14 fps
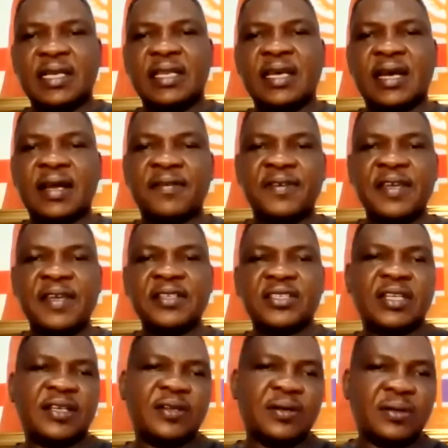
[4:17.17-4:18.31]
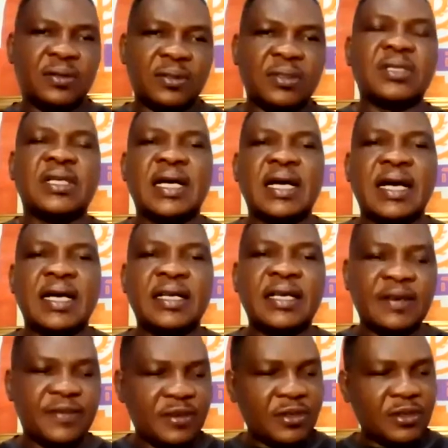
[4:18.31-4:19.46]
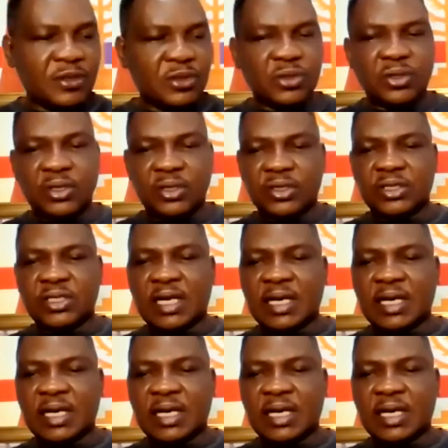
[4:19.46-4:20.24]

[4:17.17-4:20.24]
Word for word: there are things that the Lord had given unto us.